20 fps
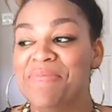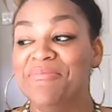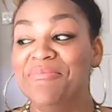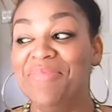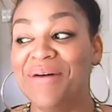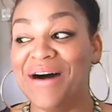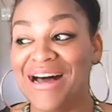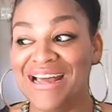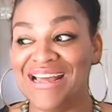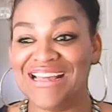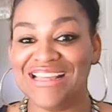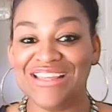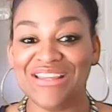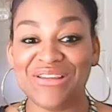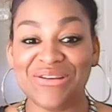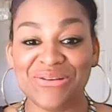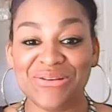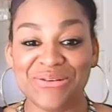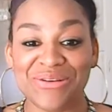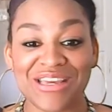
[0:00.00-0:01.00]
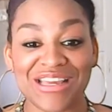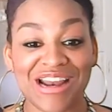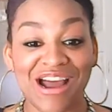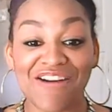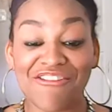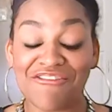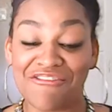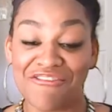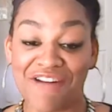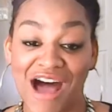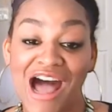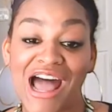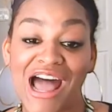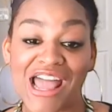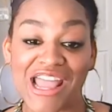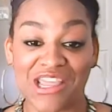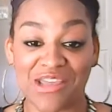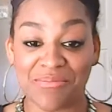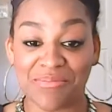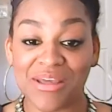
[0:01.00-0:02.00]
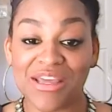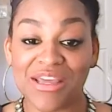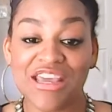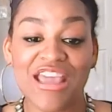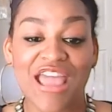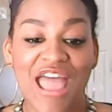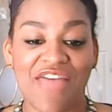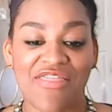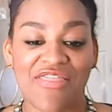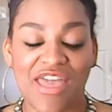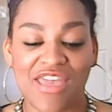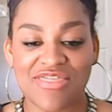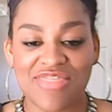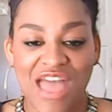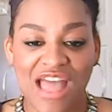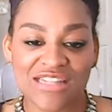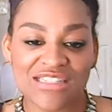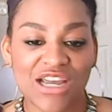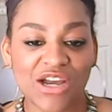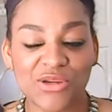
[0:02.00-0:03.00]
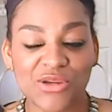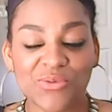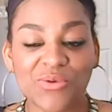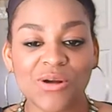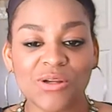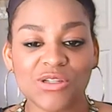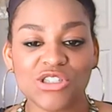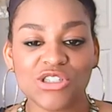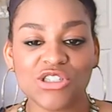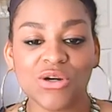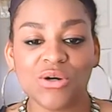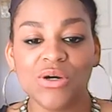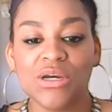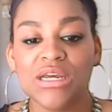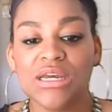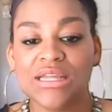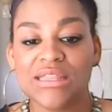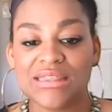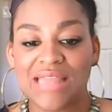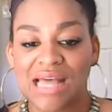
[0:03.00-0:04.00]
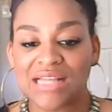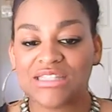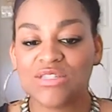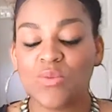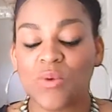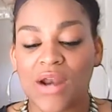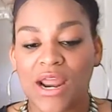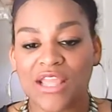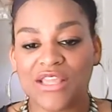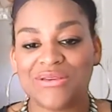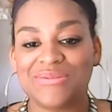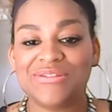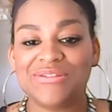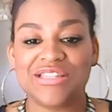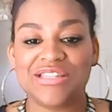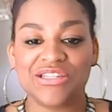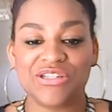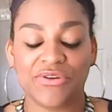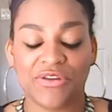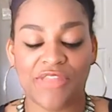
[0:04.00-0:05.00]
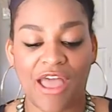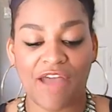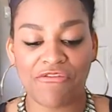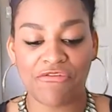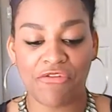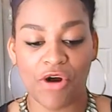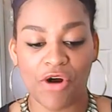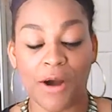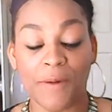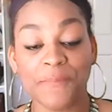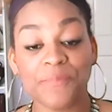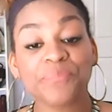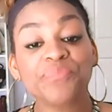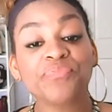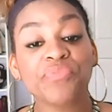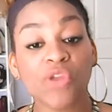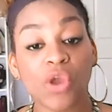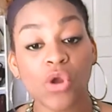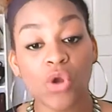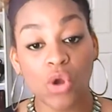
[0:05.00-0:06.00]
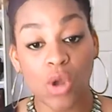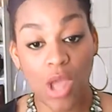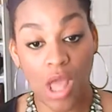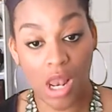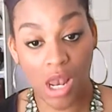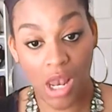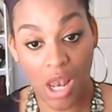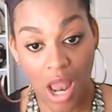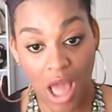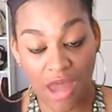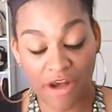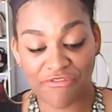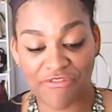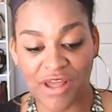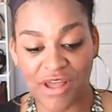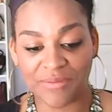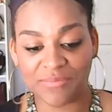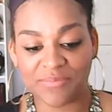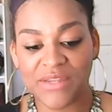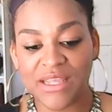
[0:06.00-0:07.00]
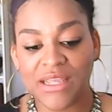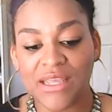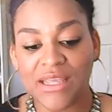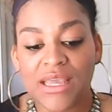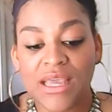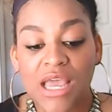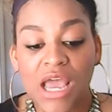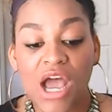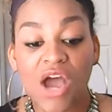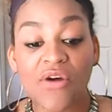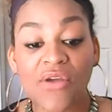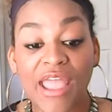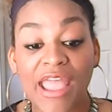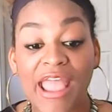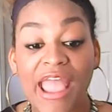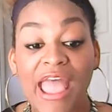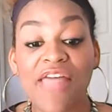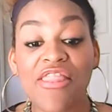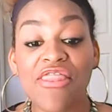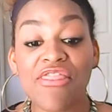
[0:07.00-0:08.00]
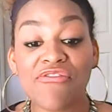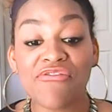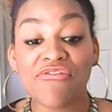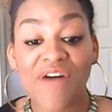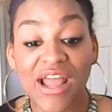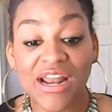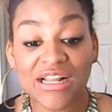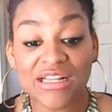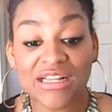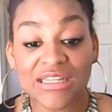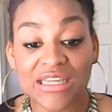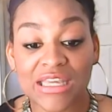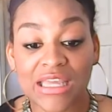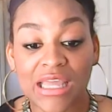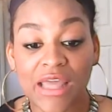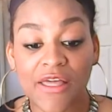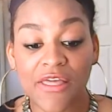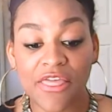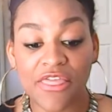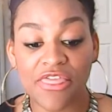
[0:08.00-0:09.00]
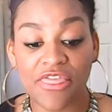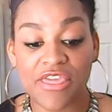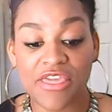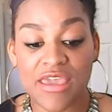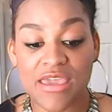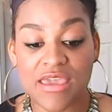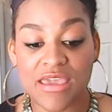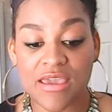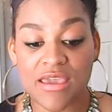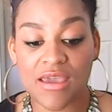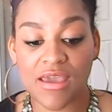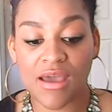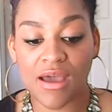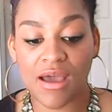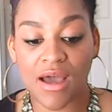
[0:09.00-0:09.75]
but you get a vibe, and like that's how you roll. So that's what I use This or That for. A lot of fun. Okay, and finally, the